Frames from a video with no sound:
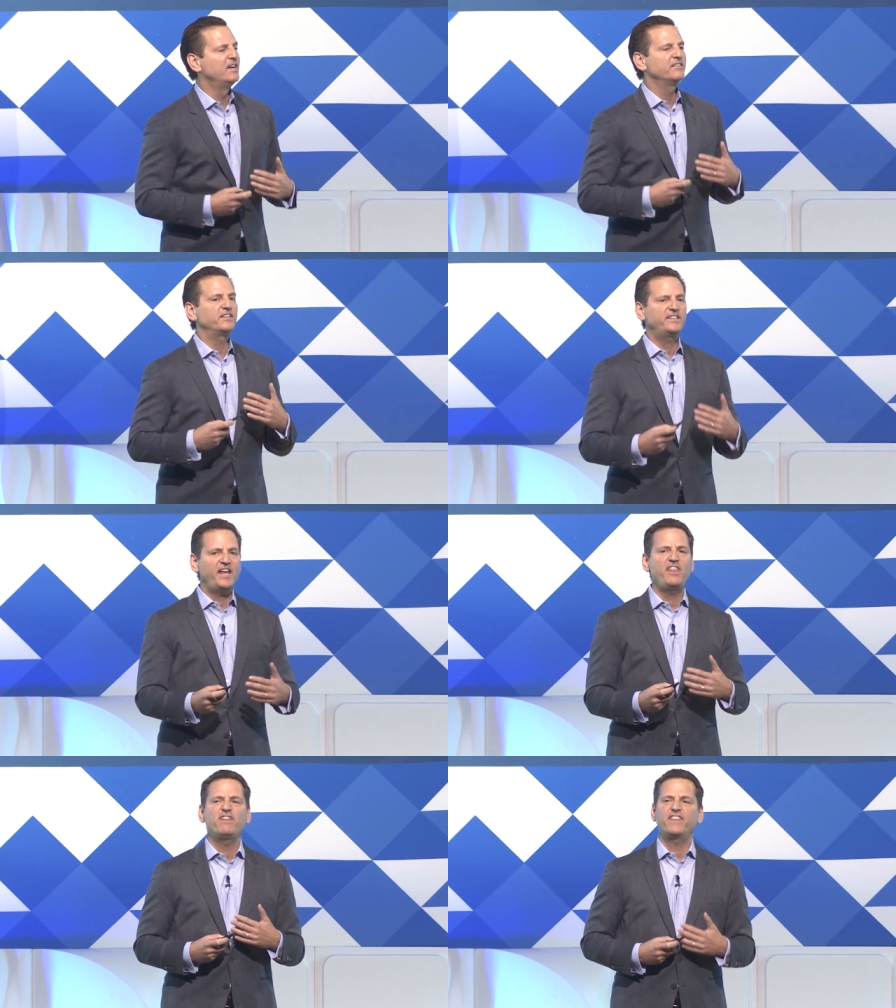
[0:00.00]
the
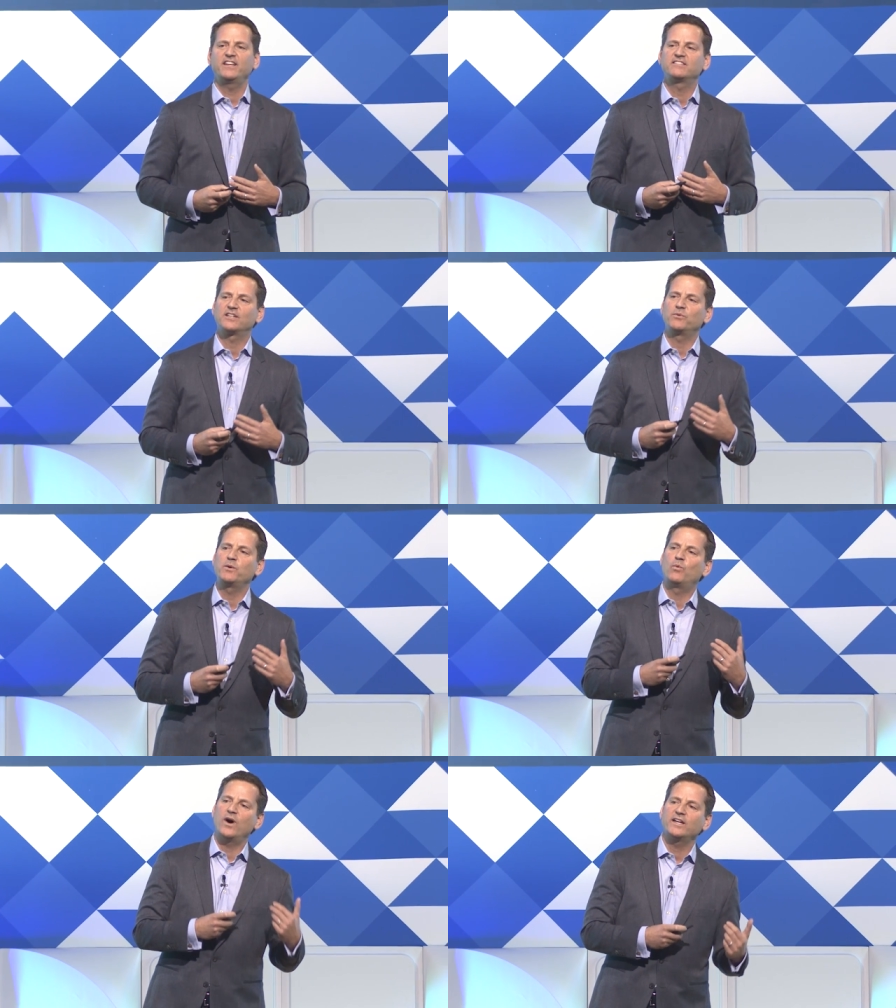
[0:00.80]
10 things that we
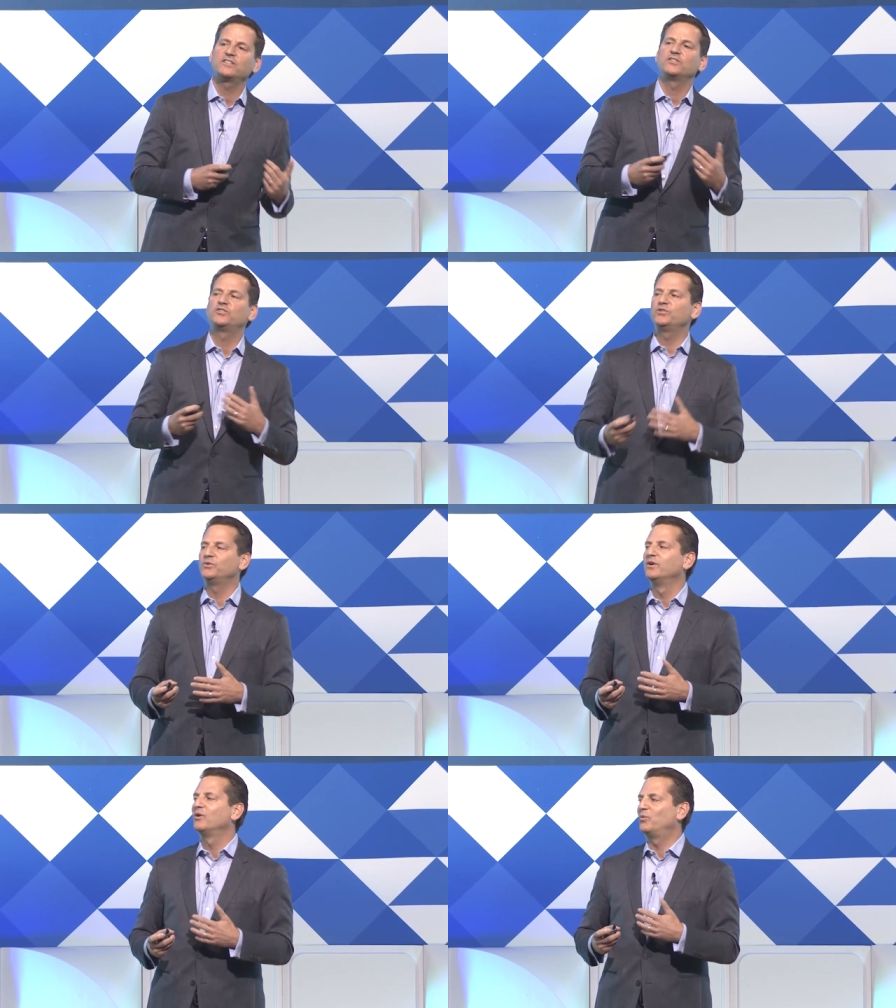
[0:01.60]
wanted to do
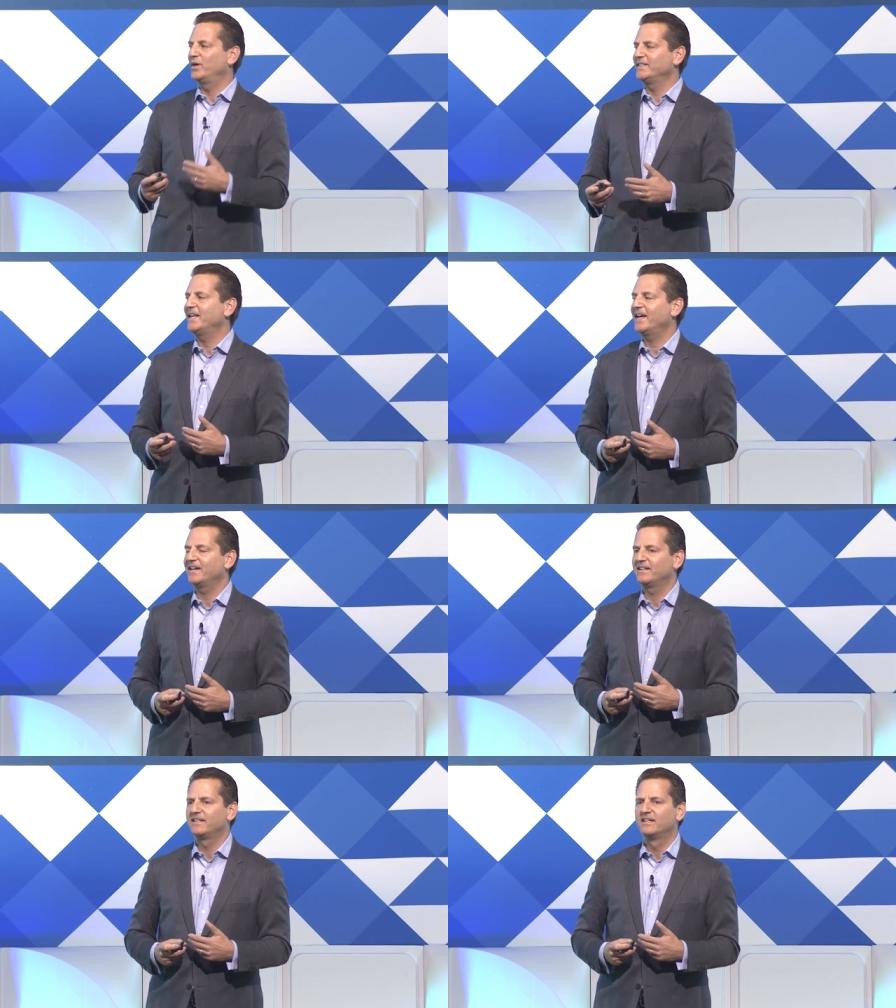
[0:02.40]
one
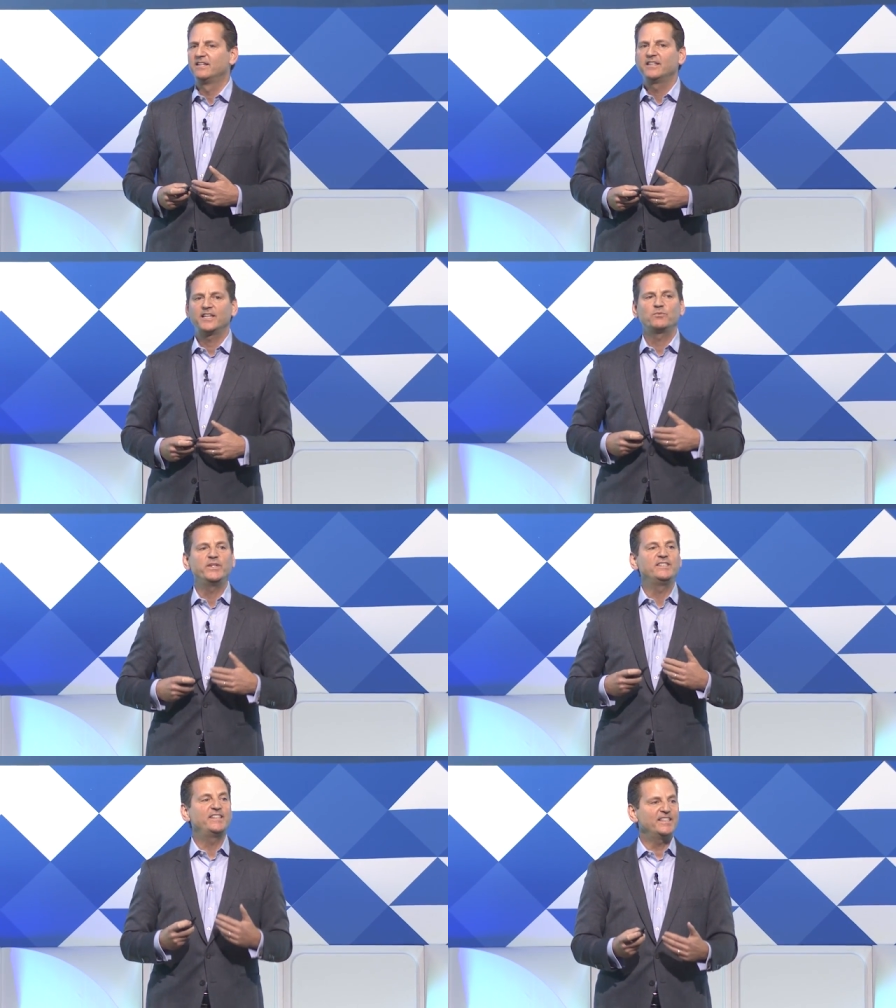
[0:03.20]
day. And we
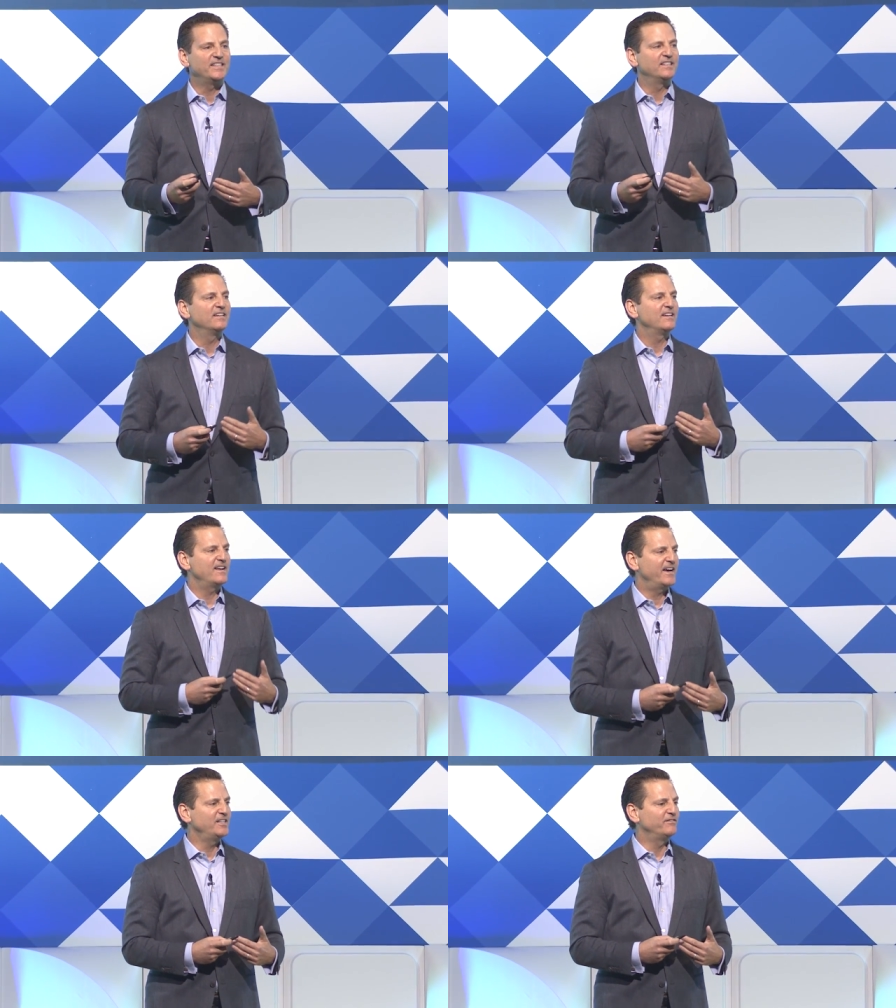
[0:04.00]
did
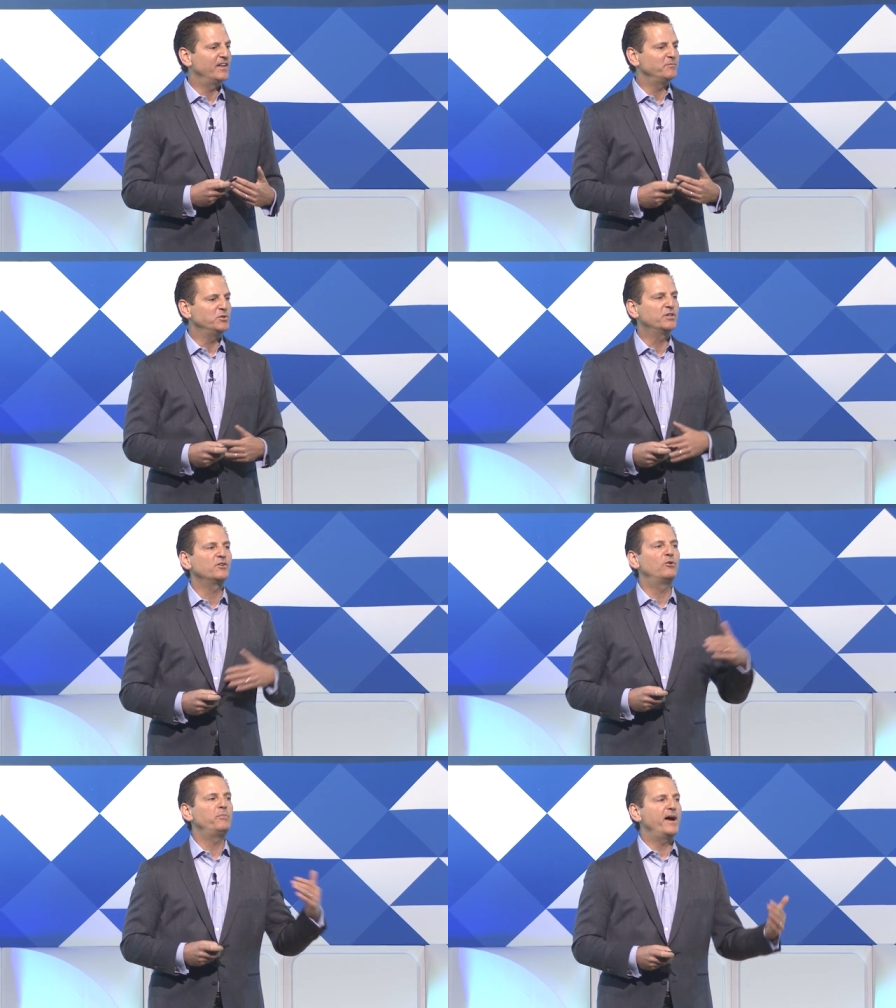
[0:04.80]
nine of them. You can
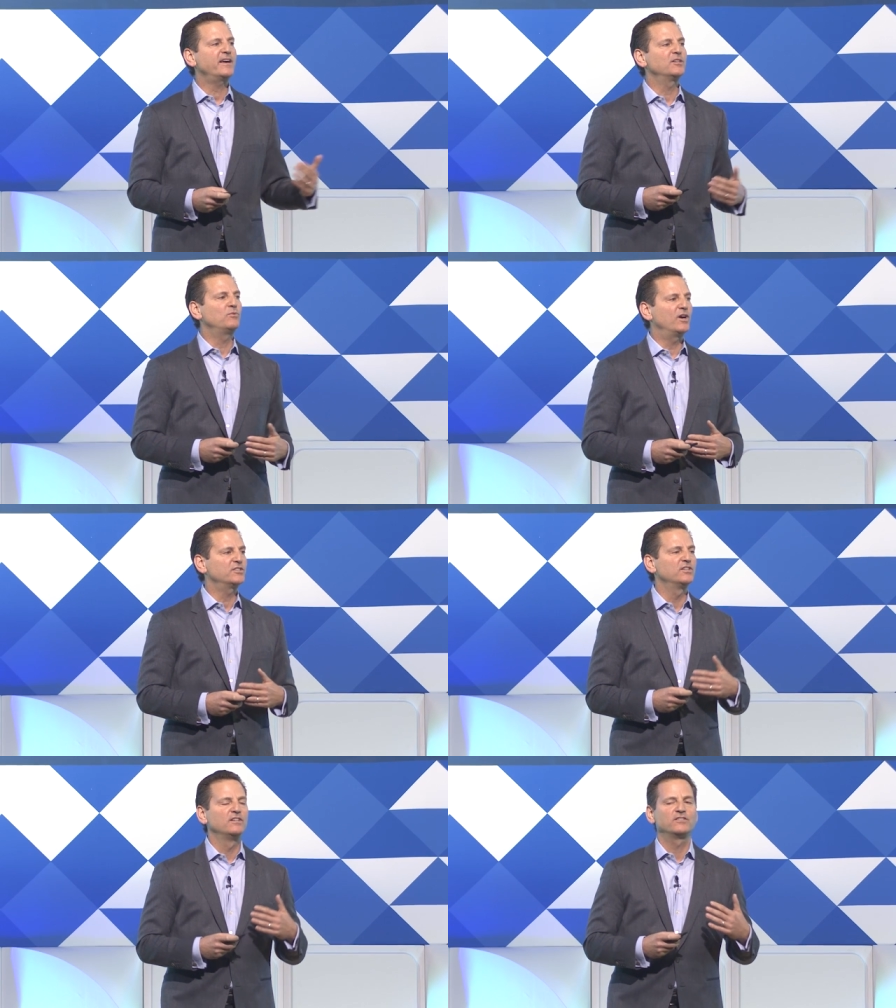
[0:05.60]
go back and
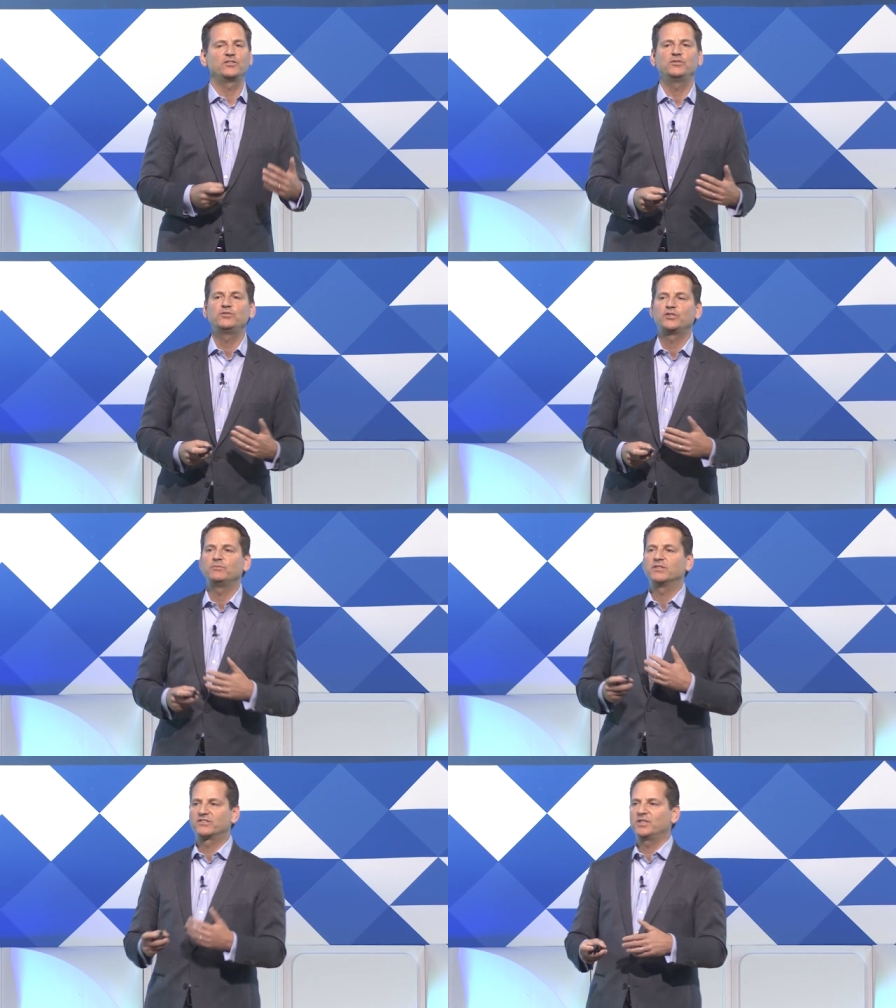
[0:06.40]
watch the YouTube
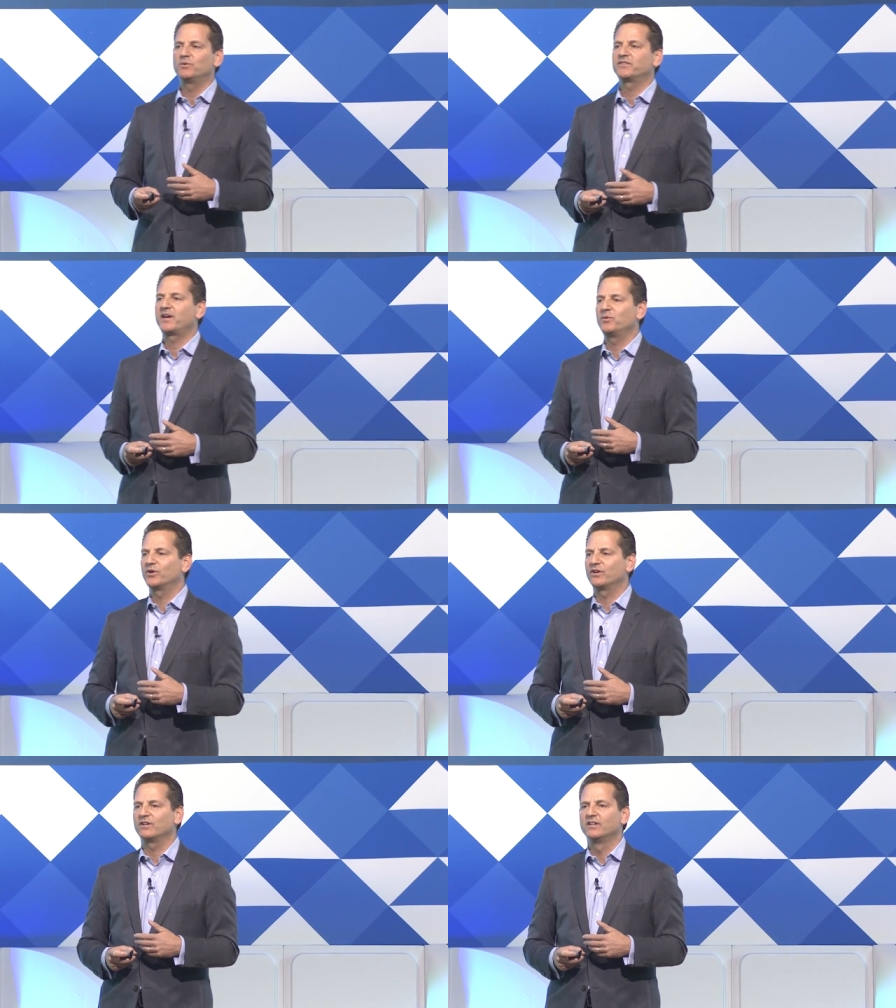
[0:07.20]
to see what they
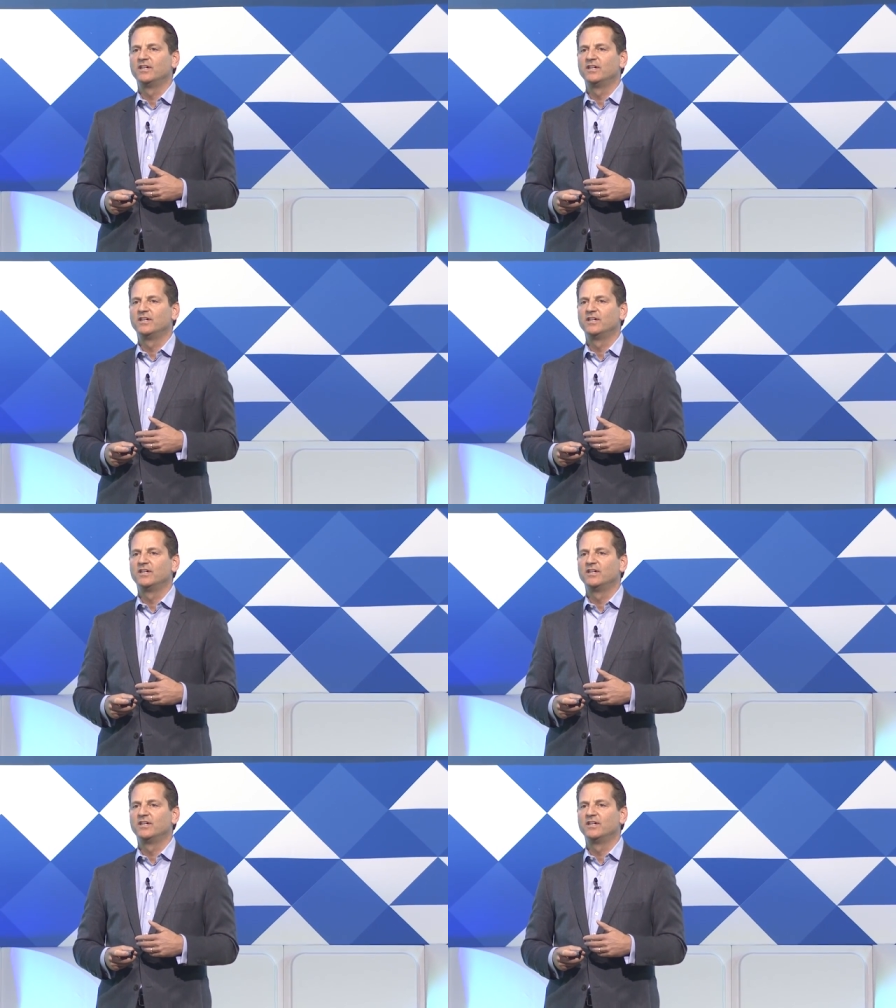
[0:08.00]
were.